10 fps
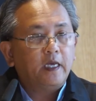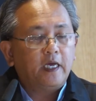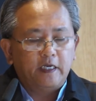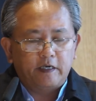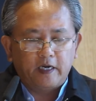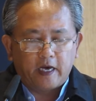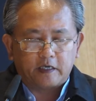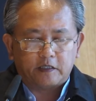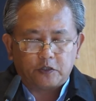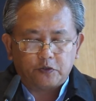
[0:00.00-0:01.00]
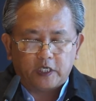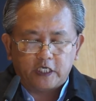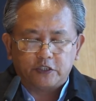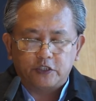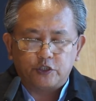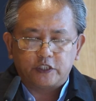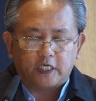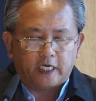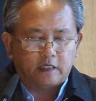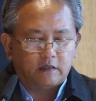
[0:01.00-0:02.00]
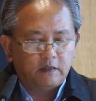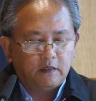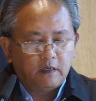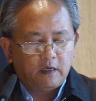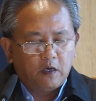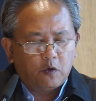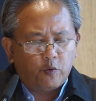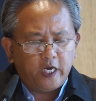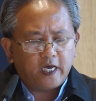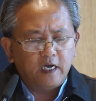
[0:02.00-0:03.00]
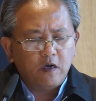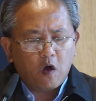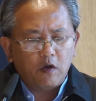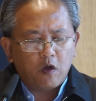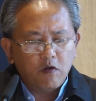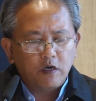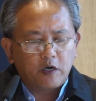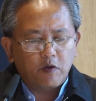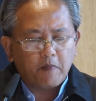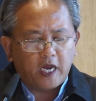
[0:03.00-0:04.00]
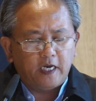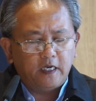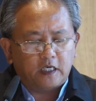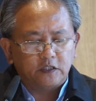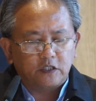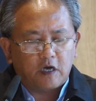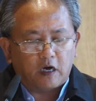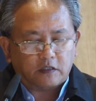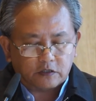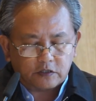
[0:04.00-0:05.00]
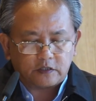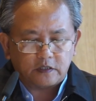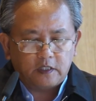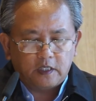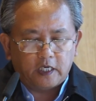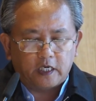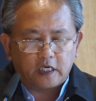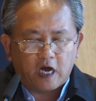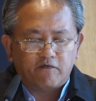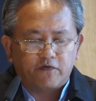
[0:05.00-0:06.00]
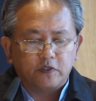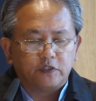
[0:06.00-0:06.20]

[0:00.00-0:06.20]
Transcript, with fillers: In her letter to religious, she said, we can no longer remain ensconced in our comfort